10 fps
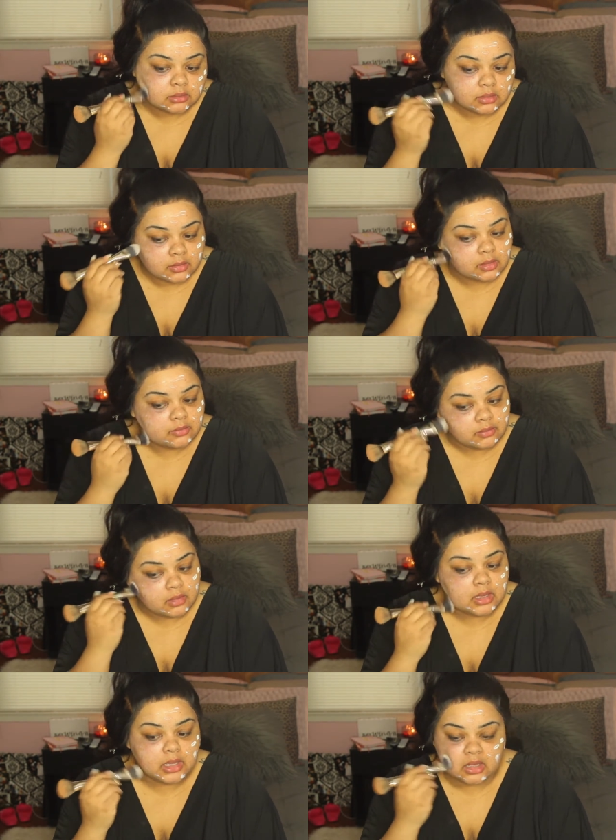face is
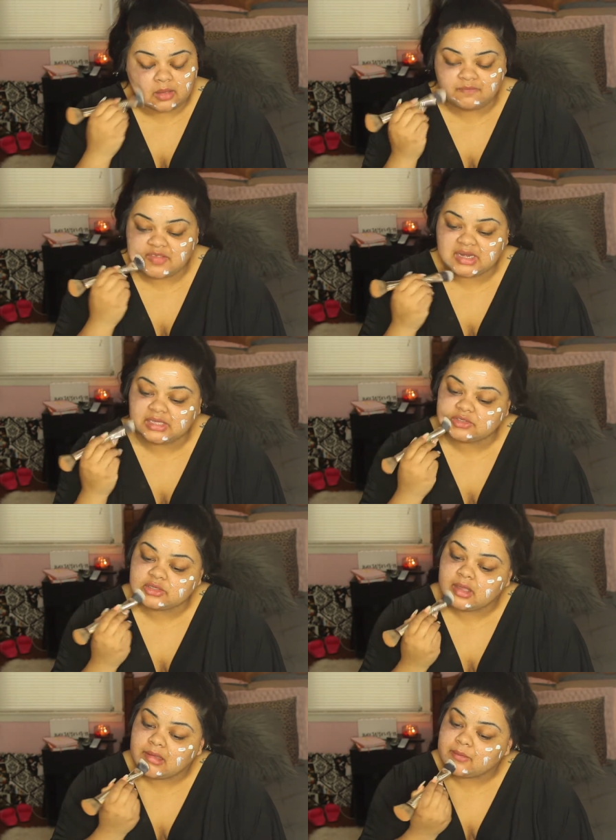fully moisturized,
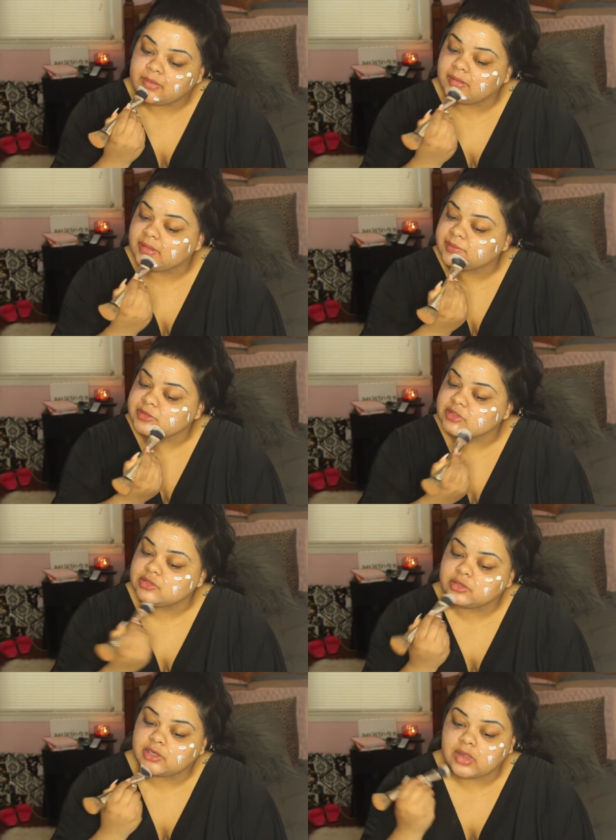because if you
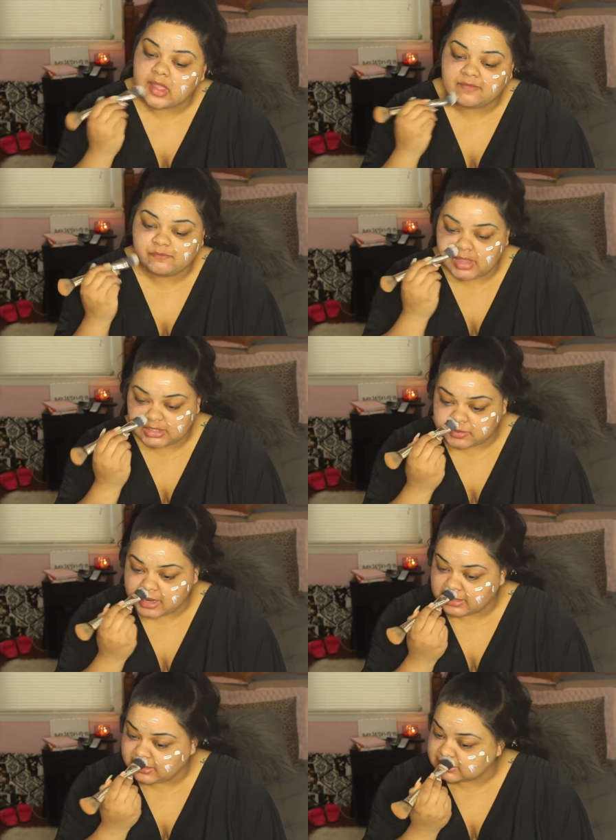do not,
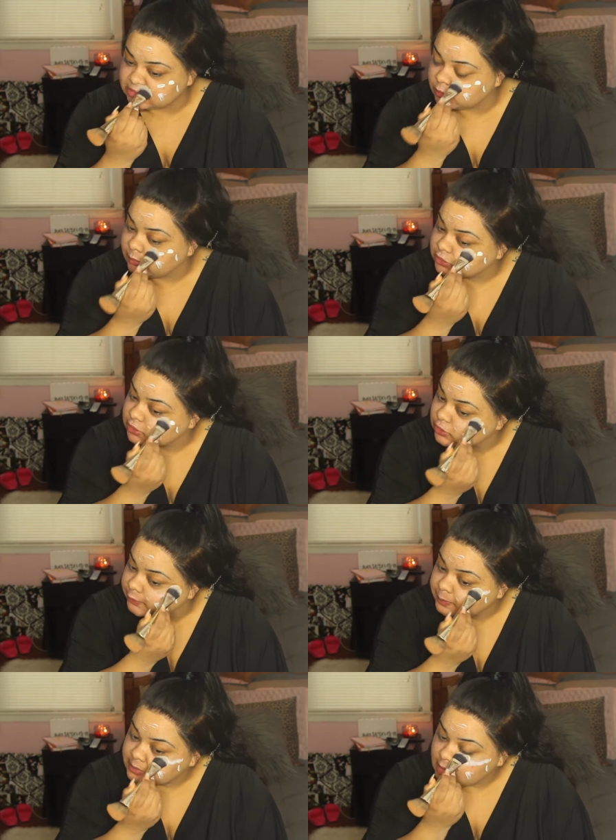what will
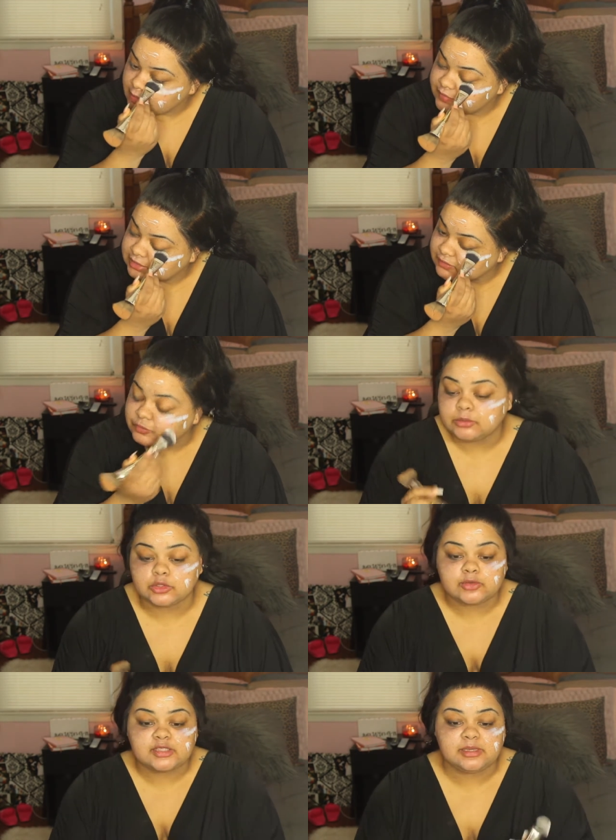happen is that
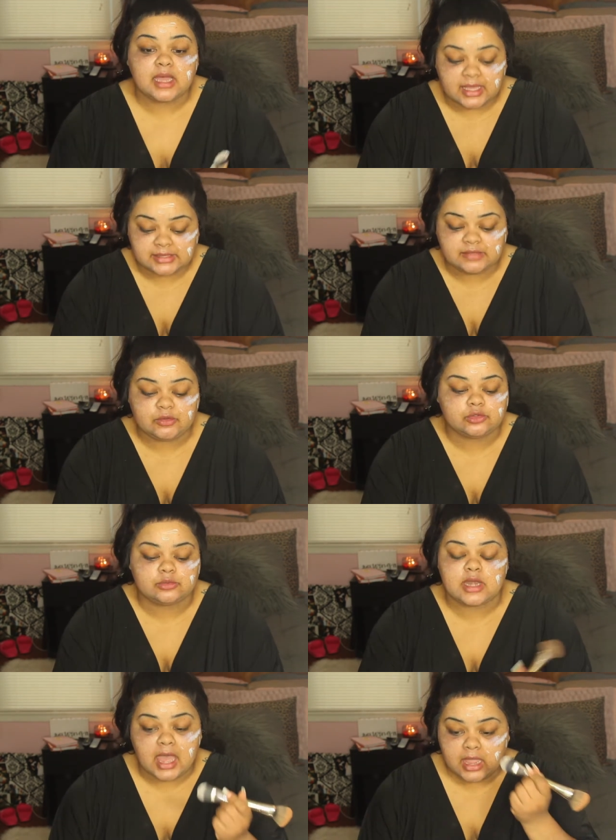you'll have
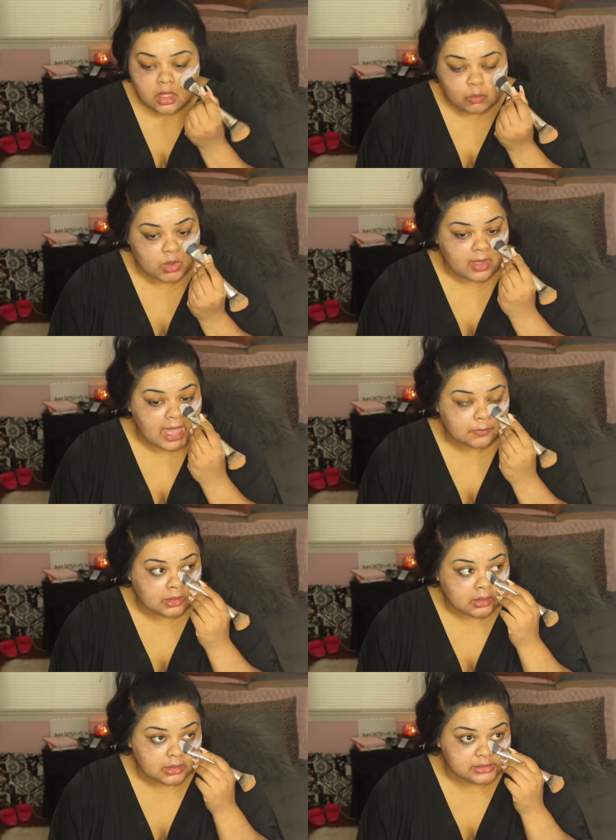flakiness in
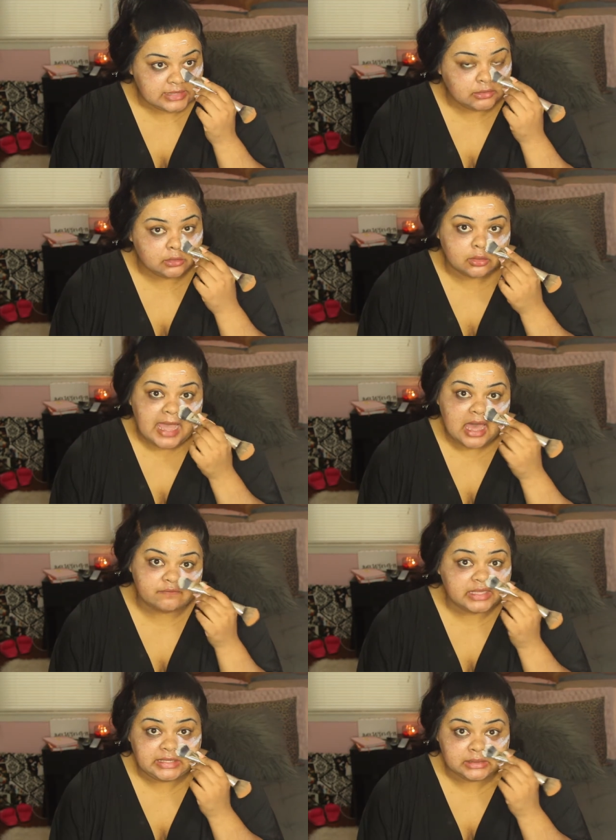your
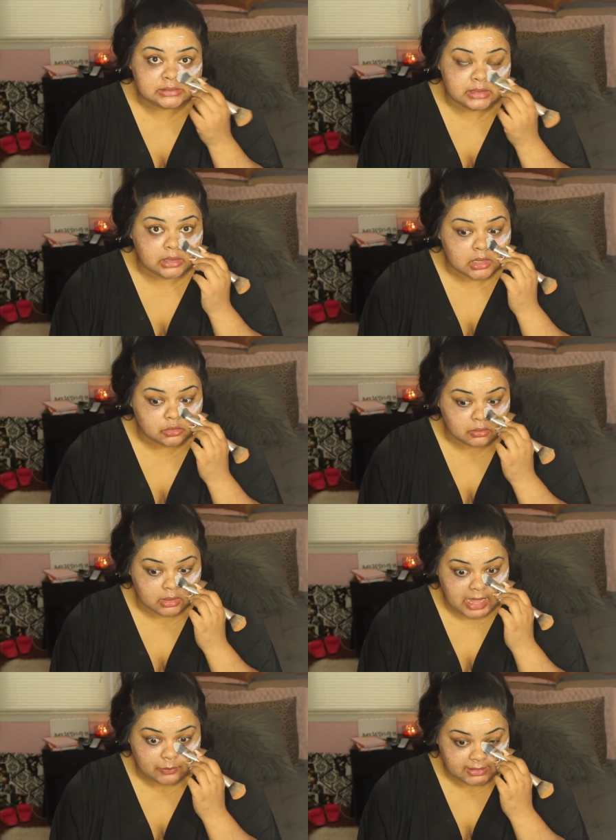application,
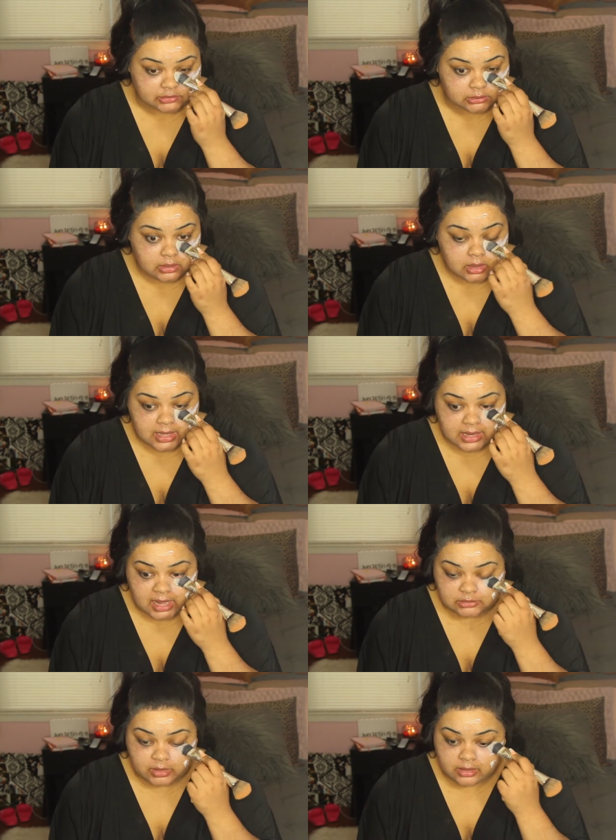and as well
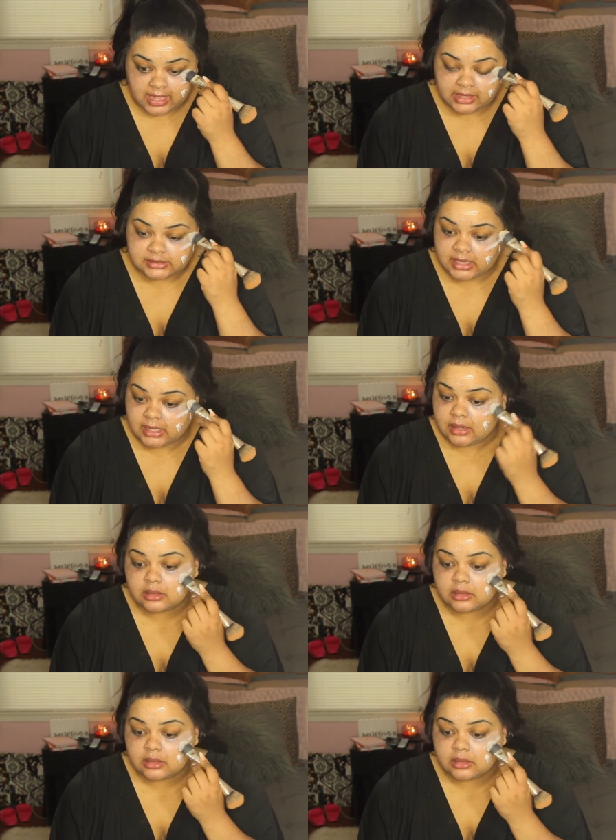as it